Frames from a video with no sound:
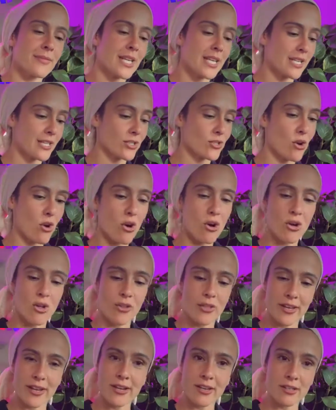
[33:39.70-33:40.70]
and it's
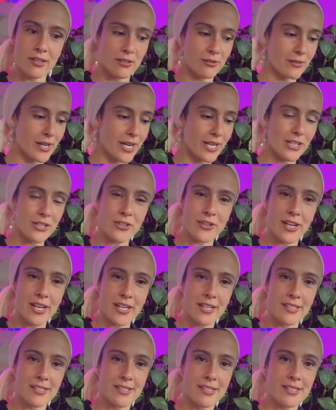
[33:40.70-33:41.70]
all there right in your
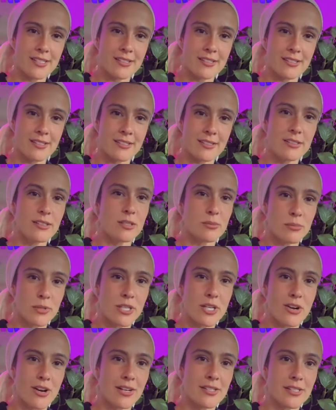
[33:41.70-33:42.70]
hands. That's
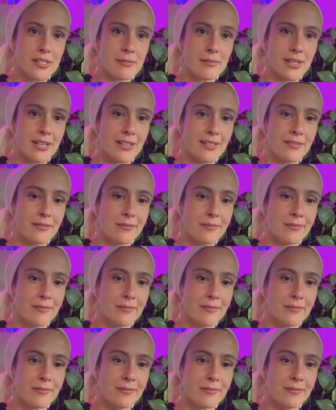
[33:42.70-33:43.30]
pretty awesome, huh?